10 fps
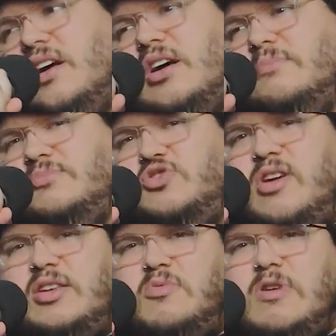I'm
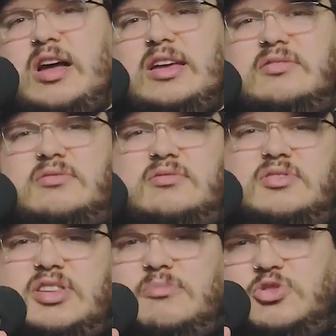trying to ride
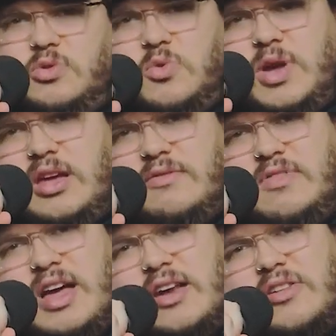some sort of wave.
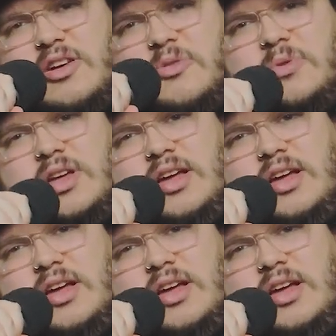I don't know.